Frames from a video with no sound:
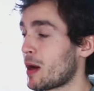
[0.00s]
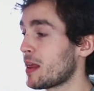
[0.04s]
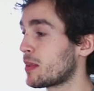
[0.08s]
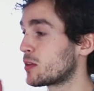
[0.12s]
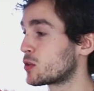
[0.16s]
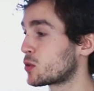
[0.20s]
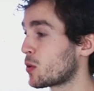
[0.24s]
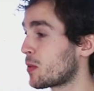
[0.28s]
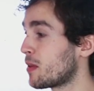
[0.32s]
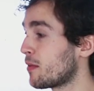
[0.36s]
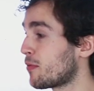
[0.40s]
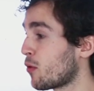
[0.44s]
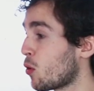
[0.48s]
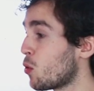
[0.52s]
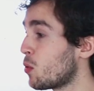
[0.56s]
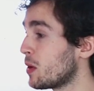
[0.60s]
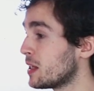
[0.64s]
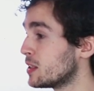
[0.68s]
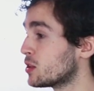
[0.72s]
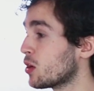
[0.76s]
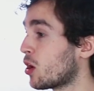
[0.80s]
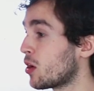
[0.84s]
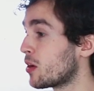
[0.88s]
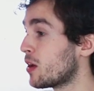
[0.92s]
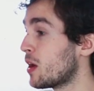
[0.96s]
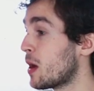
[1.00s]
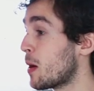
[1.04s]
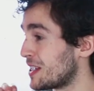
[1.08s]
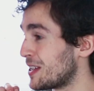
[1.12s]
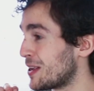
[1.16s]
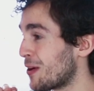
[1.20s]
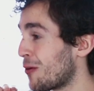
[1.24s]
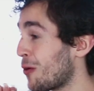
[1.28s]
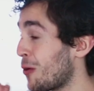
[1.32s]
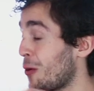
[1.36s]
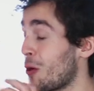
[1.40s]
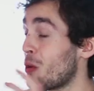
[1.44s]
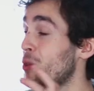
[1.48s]
right? So they've already done
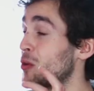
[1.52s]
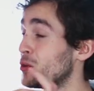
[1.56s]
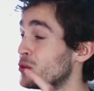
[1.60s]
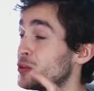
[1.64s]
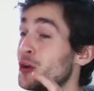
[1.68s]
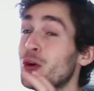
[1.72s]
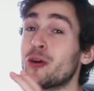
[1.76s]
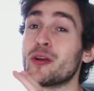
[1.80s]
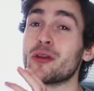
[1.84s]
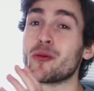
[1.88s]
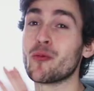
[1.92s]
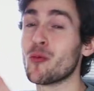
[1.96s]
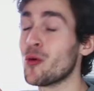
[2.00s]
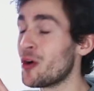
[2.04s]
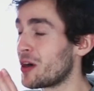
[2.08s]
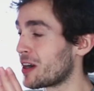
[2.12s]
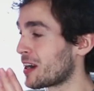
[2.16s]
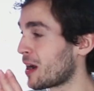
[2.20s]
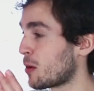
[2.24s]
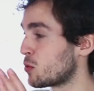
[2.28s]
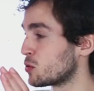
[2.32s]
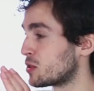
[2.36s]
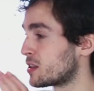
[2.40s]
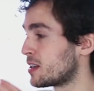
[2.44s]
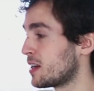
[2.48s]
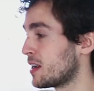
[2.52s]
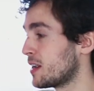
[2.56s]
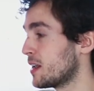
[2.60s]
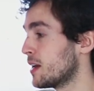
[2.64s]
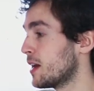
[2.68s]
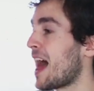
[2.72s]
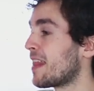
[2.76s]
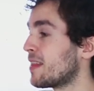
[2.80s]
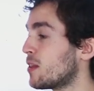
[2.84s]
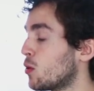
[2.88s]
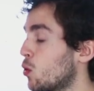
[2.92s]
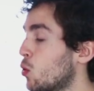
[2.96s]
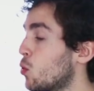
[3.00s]
the all the dirty work, I would say.
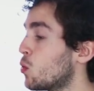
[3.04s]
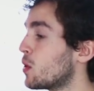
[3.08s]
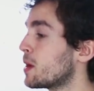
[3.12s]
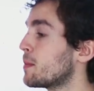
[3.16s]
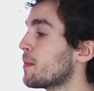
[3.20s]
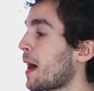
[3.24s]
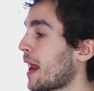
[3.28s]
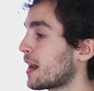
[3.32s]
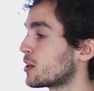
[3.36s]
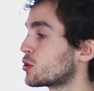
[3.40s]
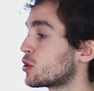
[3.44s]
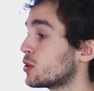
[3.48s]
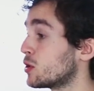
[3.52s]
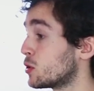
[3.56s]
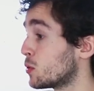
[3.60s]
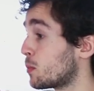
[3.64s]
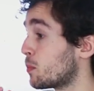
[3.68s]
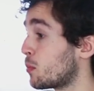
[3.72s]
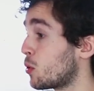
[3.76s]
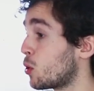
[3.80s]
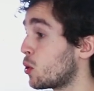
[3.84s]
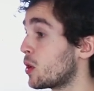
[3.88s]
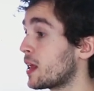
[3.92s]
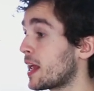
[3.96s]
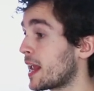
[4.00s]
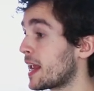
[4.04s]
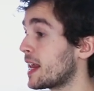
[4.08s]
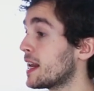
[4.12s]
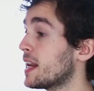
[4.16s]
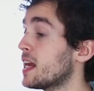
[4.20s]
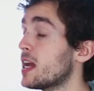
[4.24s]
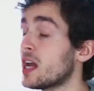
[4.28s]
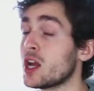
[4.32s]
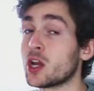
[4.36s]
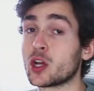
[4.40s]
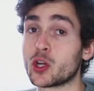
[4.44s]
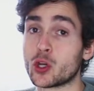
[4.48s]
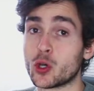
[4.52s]
And they're already managing to pull
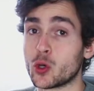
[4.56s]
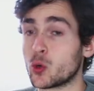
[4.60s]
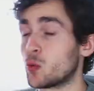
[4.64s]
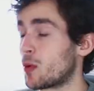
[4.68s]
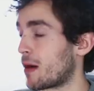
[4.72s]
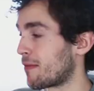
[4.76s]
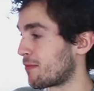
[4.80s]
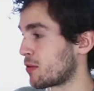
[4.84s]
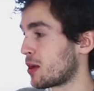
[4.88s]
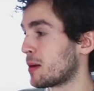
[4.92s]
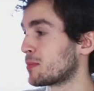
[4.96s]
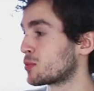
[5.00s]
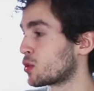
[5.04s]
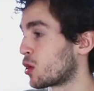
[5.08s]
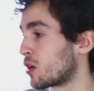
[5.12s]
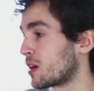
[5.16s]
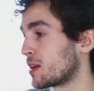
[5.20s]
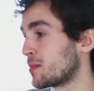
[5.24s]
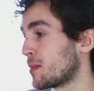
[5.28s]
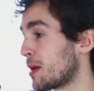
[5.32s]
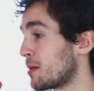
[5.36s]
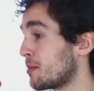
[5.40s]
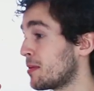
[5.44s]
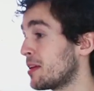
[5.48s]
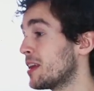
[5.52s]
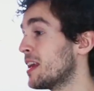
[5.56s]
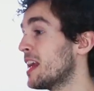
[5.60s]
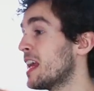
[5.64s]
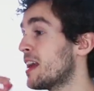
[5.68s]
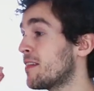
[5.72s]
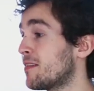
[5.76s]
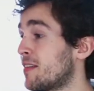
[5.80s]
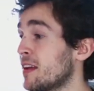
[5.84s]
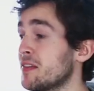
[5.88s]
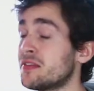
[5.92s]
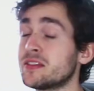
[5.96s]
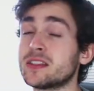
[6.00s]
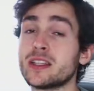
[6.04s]
in good revenue. I'm talking maybe
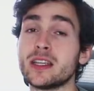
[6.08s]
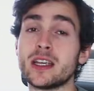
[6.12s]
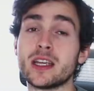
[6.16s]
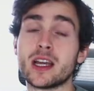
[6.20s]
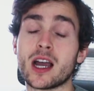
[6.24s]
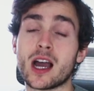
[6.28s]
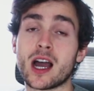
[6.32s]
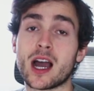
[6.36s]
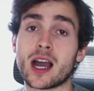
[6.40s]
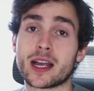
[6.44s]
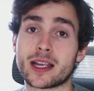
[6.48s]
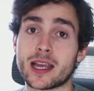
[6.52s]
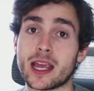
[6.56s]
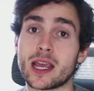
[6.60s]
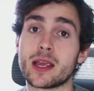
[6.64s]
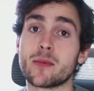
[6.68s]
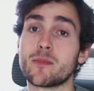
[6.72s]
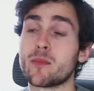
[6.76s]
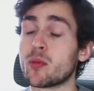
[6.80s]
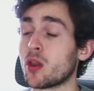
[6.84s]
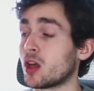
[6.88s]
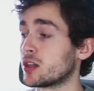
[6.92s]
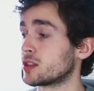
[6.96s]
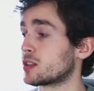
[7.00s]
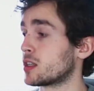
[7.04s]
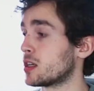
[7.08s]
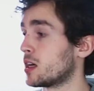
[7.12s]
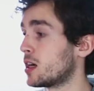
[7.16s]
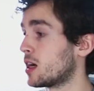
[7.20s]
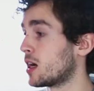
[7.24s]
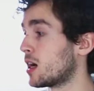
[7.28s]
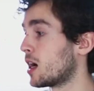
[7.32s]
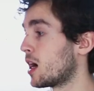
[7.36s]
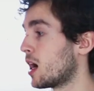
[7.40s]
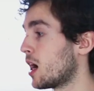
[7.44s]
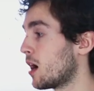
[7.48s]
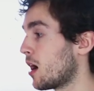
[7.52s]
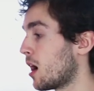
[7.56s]
50k uh, plus uh,
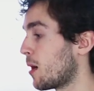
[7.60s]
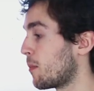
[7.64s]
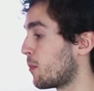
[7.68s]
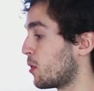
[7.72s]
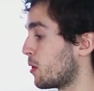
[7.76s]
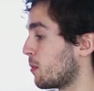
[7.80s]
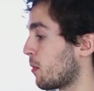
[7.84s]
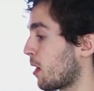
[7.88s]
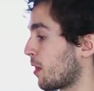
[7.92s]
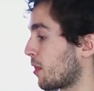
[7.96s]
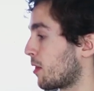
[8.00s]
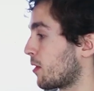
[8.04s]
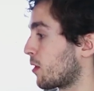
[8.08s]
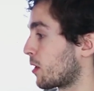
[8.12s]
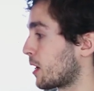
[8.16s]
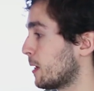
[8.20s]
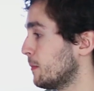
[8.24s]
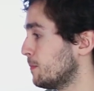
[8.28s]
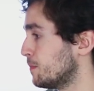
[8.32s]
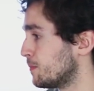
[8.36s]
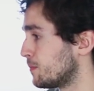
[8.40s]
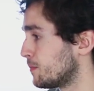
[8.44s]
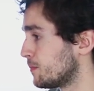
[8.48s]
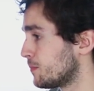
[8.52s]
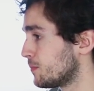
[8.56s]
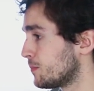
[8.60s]
uh, per month, okay?